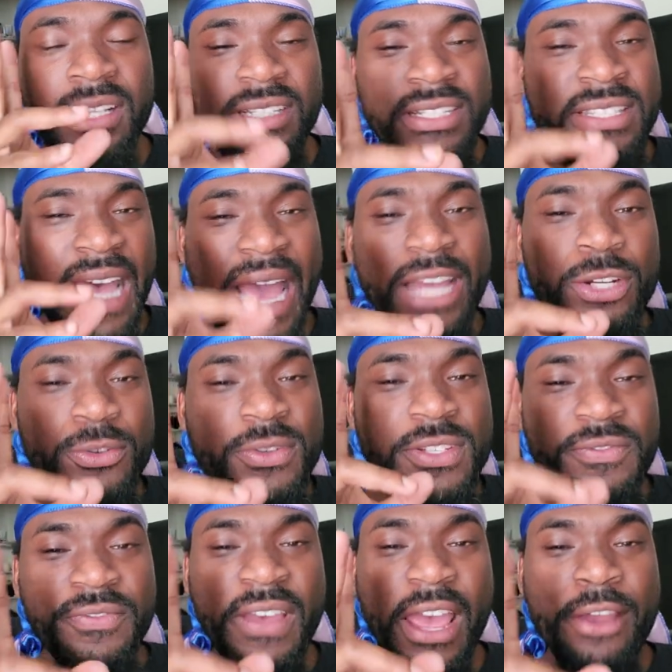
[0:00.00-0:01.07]
The title
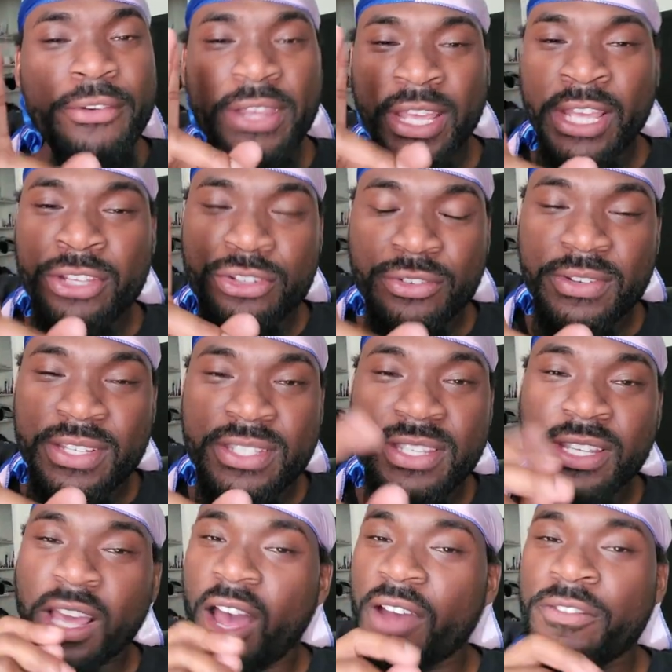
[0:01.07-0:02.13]
is very
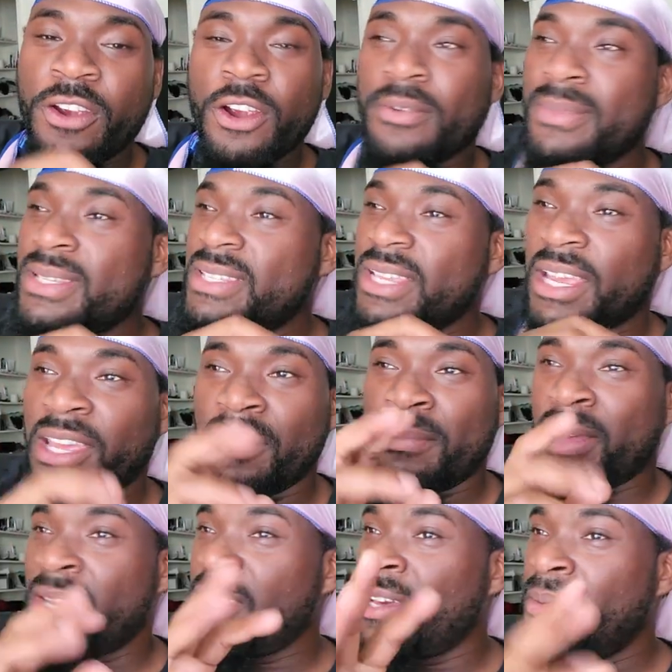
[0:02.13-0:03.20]
interesting. Y'all have heard me say in
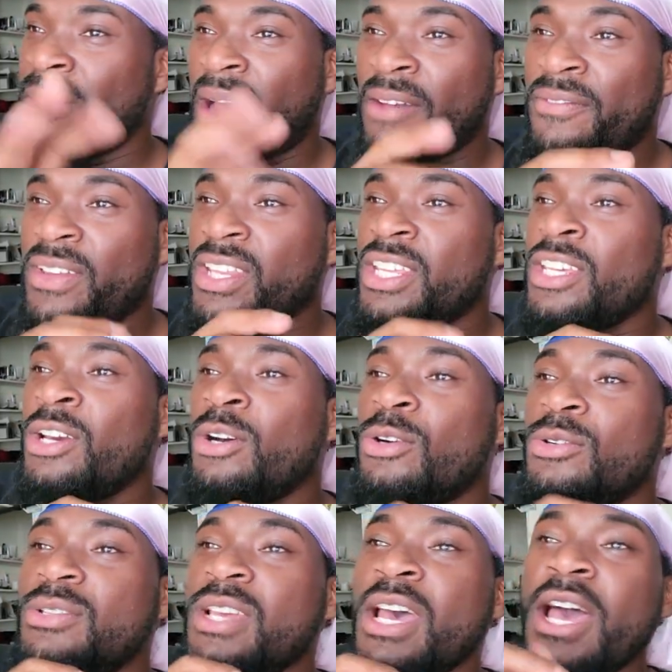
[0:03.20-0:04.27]
many of my
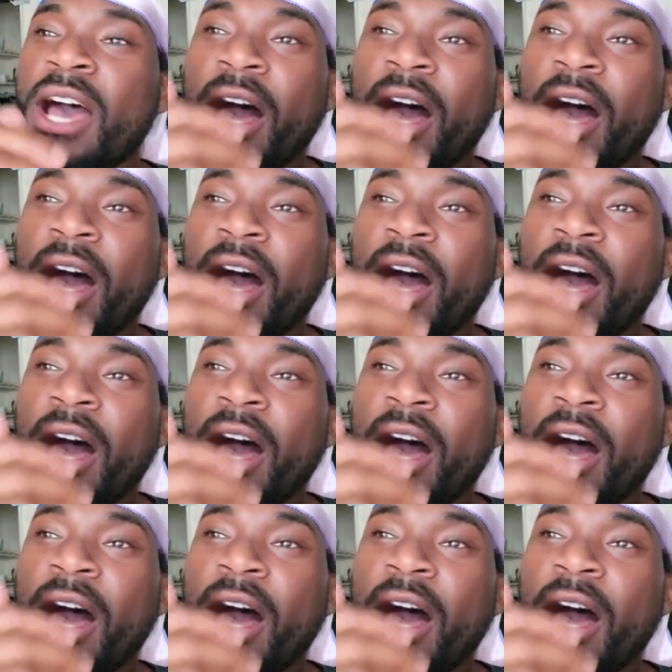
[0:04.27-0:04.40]
videos